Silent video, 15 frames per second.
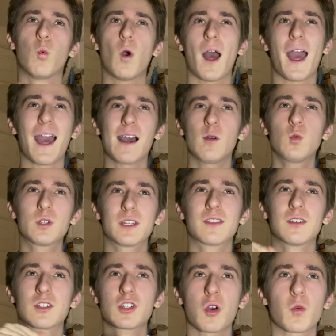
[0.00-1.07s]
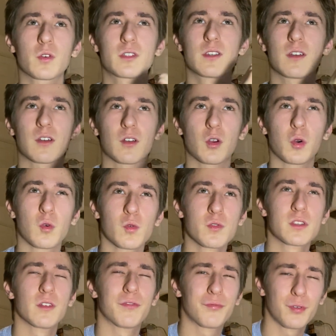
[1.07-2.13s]
how did the Doctor
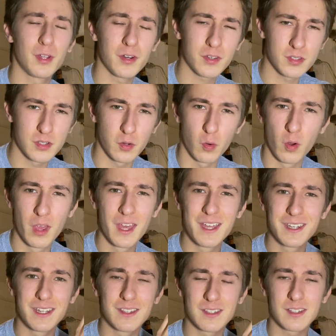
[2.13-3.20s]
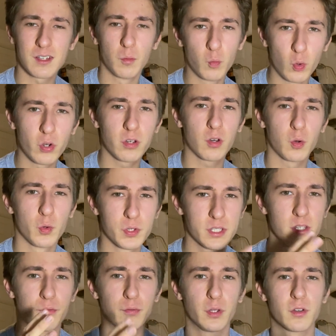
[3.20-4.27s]
cause the Flux, or did someone cause
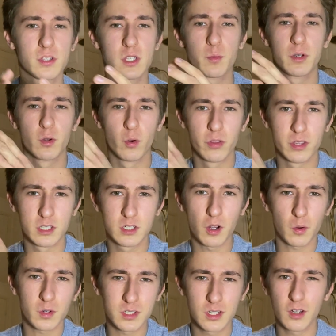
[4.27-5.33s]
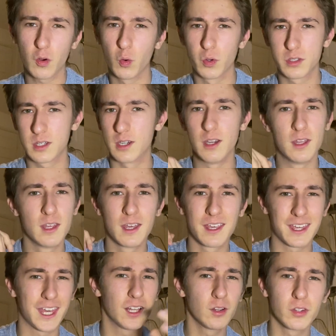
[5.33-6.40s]
the Flux to annoy the Doctor, or to
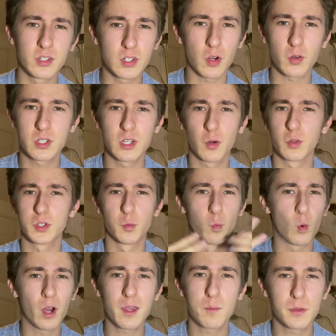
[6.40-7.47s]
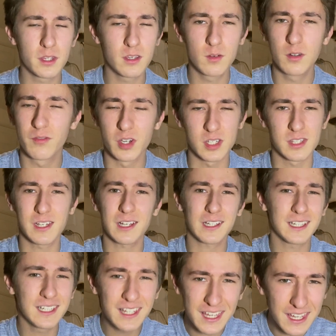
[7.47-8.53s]
kill the Doctor, or to wipe the universe
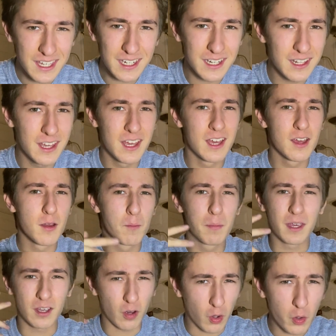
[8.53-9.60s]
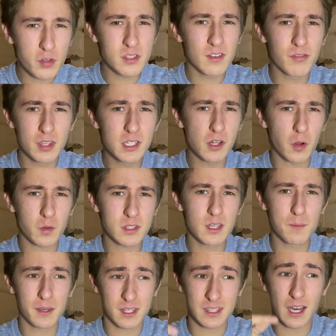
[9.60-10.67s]
clean because of the Doctor?
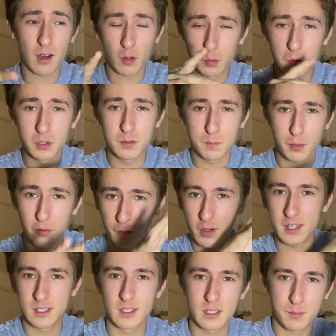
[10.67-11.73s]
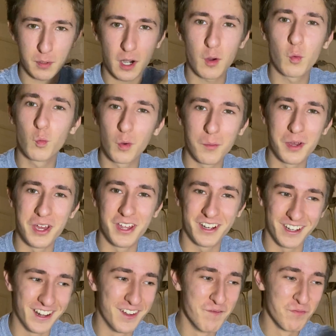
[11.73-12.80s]
Because that old Professor Sprout
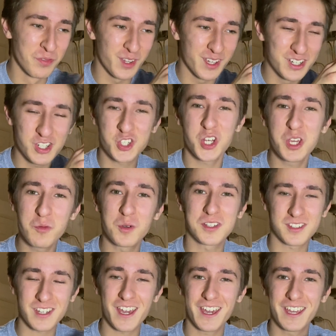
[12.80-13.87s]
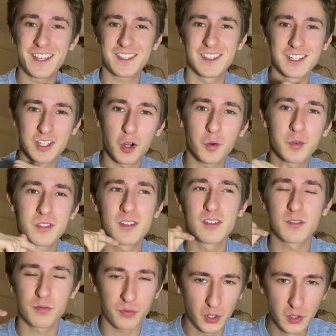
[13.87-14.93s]
woman, she was saying it's the
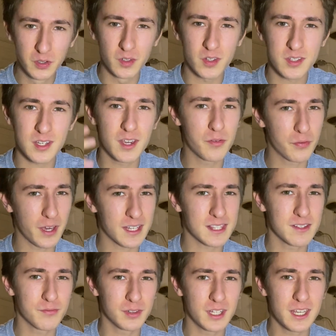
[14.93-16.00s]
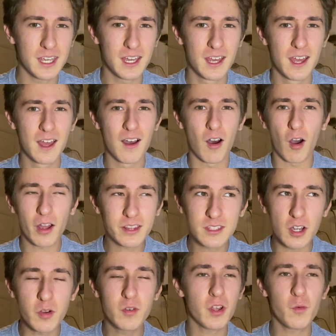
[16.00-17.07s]
Doctor's fault, effectively. I
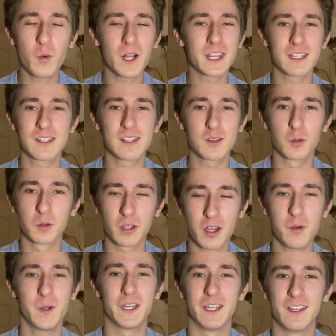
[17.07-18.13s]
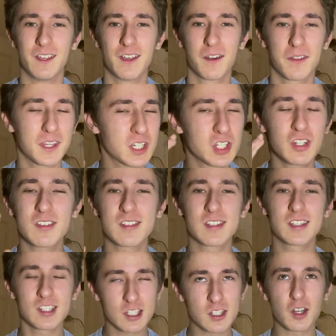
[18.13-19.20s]
don't know where this is all going. There's
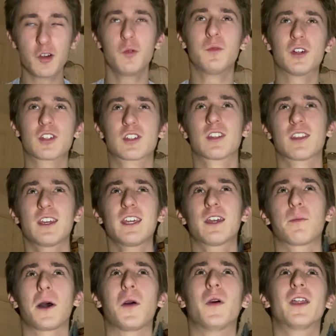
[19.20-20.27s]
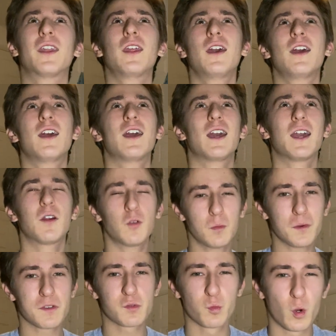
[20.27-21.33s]
just so much to think about, and it
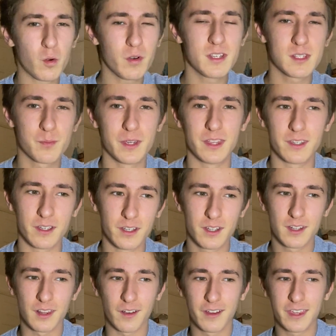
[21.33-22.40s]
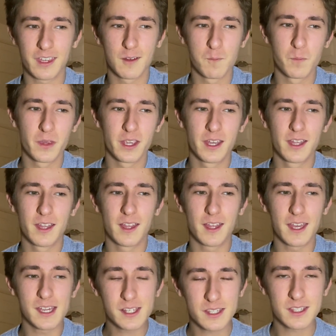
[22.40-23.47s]
almost worries me that, like,
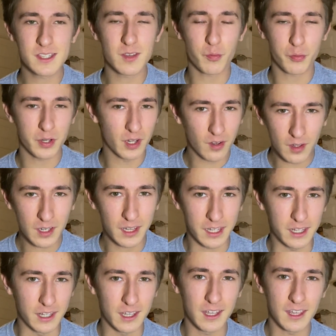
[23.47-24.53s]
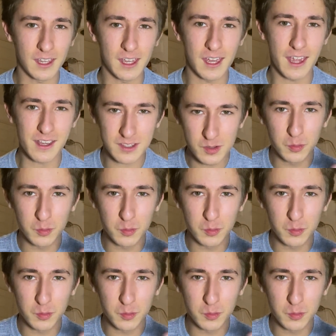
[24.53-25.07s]
is the finale, are